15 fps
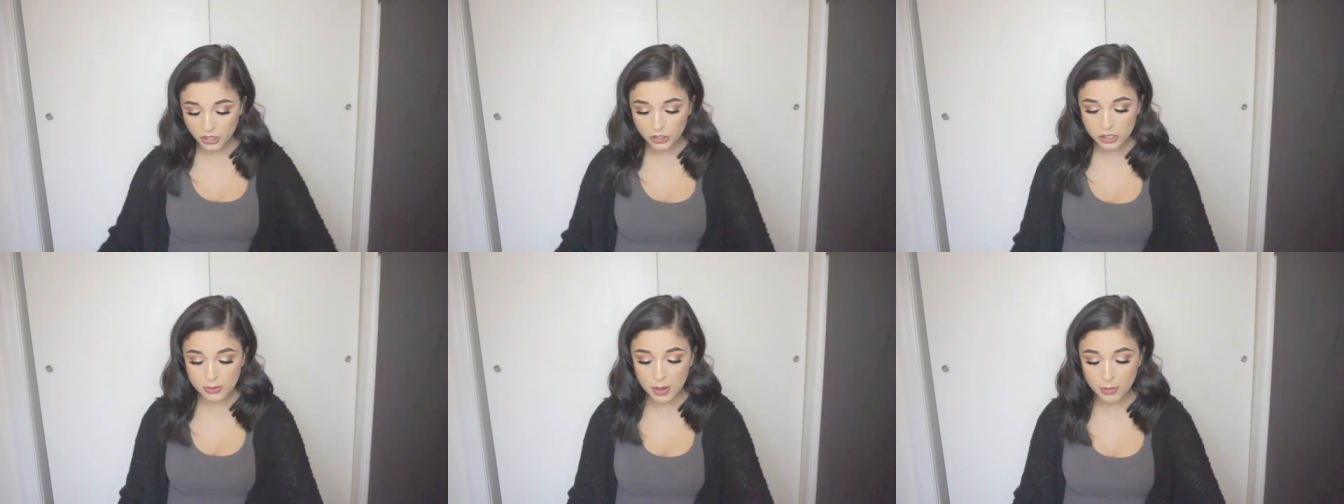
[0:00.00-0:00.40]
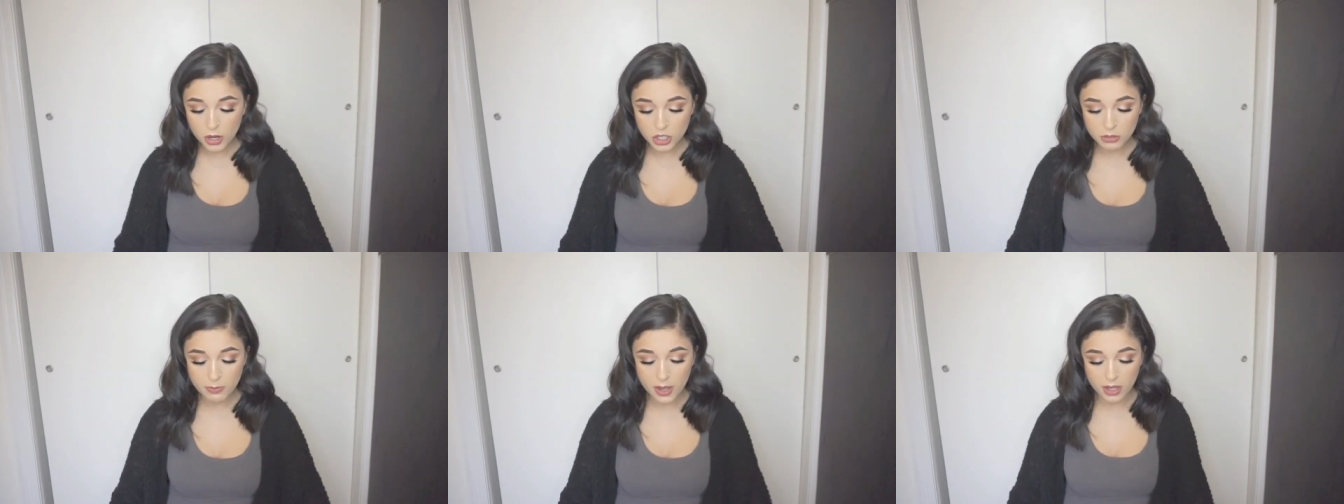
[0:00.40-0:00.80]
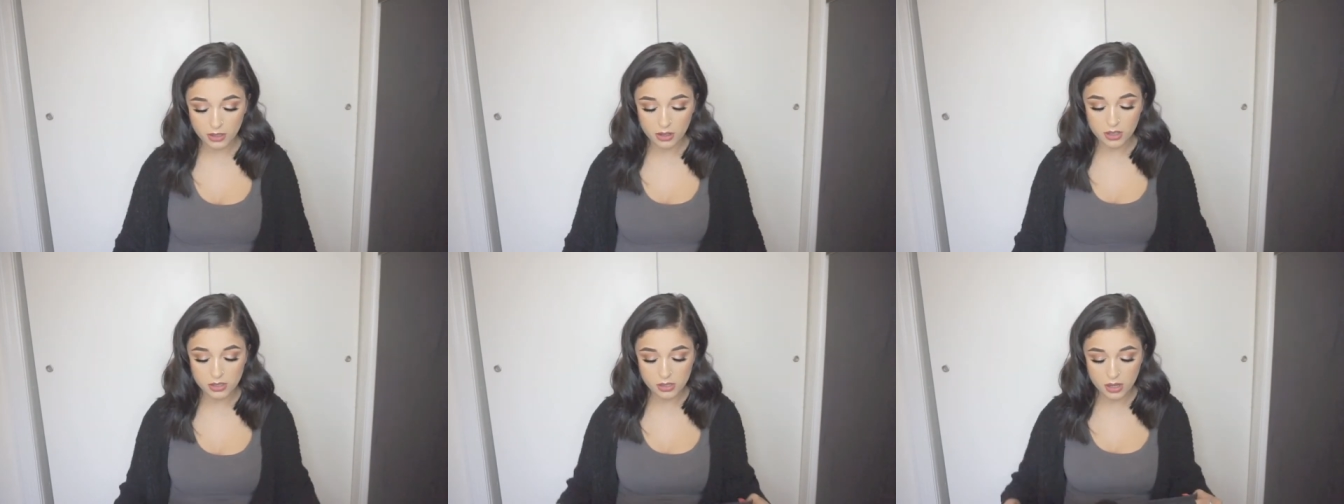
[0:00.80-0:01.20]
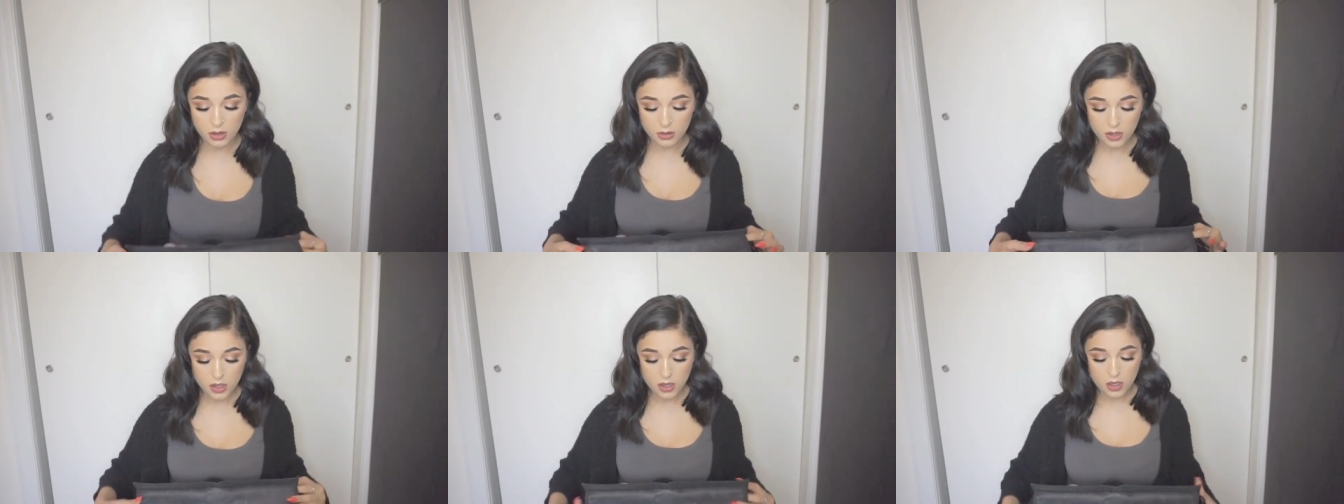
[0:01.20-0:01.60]
Here's my brush belt,
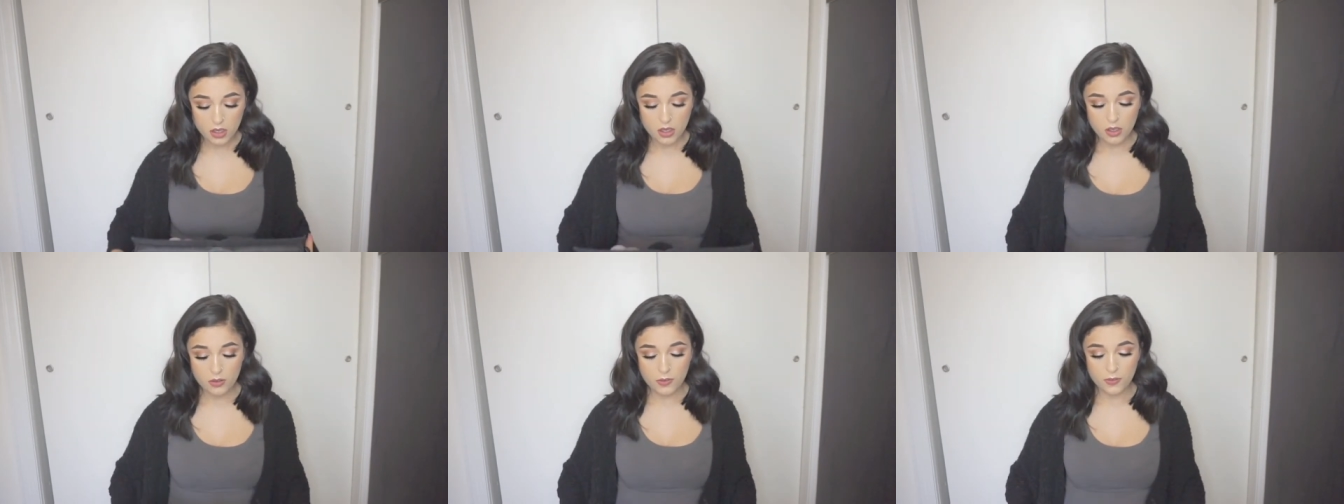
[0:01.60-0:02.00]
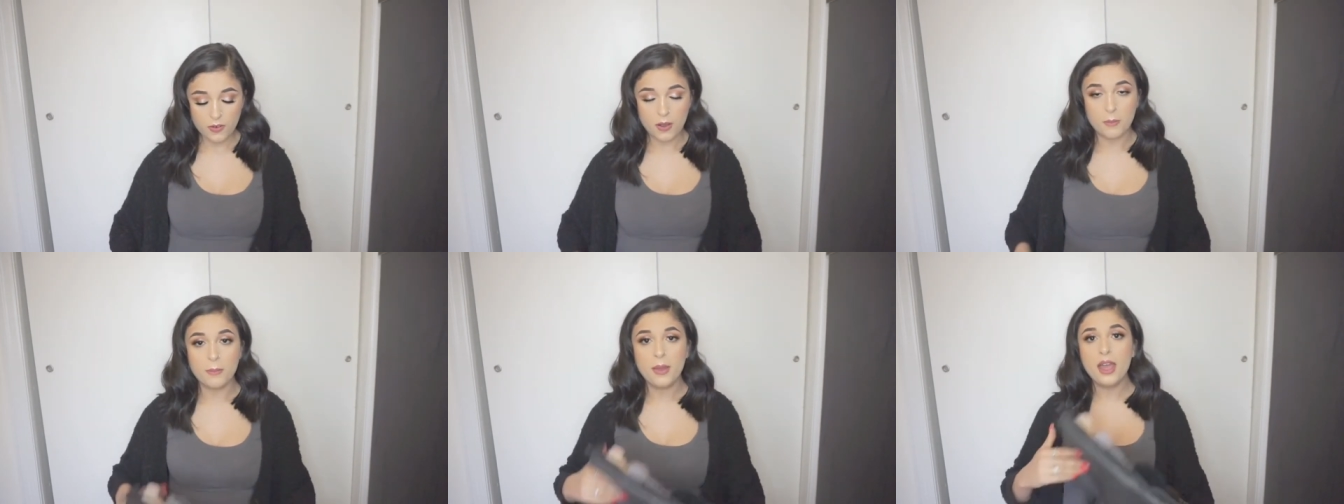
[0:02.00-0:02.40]
also from